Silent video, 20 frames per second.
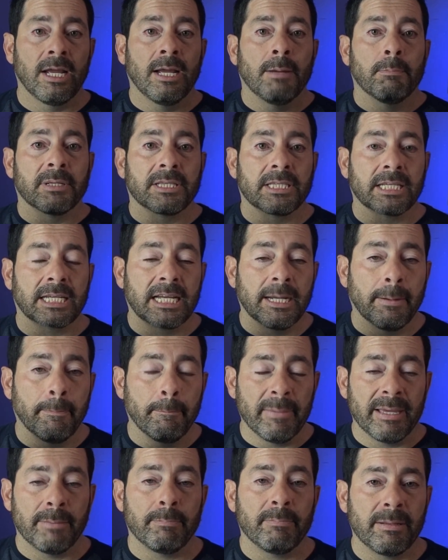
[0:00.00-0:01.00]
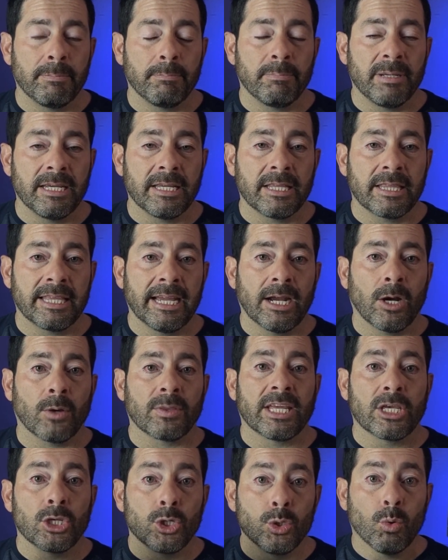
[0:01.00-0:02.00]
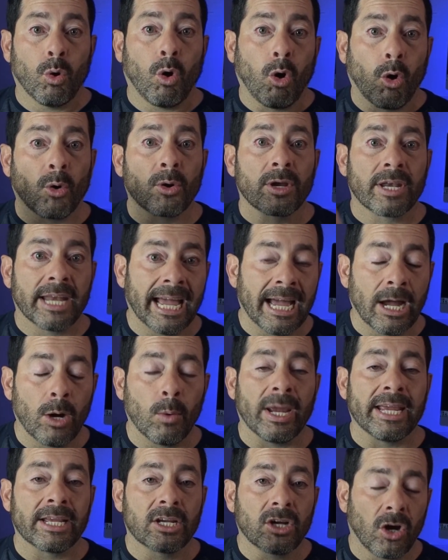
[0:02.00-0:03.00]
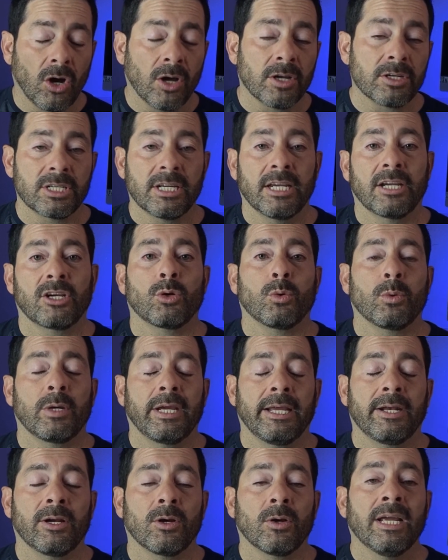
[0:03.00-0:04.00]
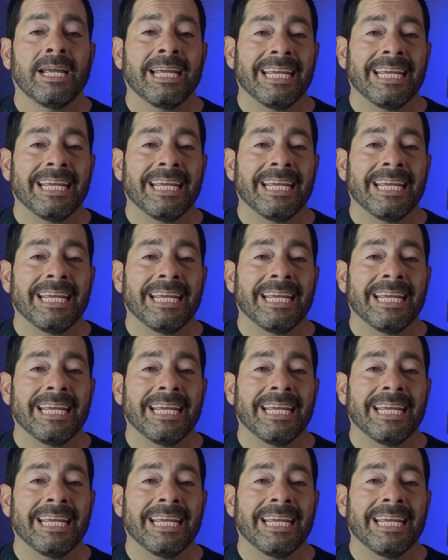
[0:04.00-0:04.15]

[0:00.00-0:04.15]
But the commitment being there that you are now a content creator